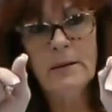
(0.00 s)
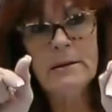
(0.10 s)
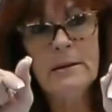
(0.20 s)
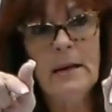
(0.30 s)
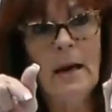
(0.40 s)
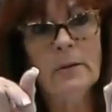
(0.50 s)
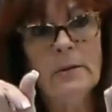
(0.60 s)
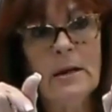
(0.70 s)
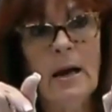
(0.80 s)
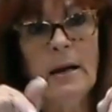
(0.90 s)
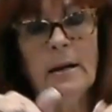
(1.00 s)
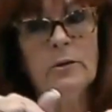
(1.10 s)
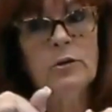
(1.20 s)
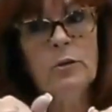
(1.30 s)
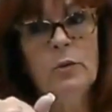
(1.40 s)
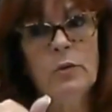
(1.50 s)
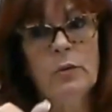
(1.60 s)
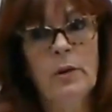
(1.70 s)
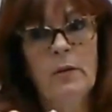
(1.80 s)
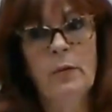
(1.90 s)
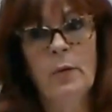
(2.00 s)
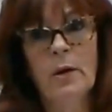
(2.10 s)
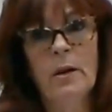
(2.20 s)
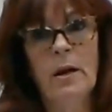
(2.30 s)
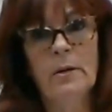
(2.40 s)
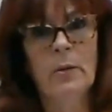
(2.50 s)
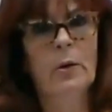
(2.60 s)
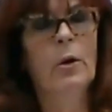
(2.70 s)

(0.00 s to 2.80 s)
see outside at 2, 3, 4 o'clock in the morning.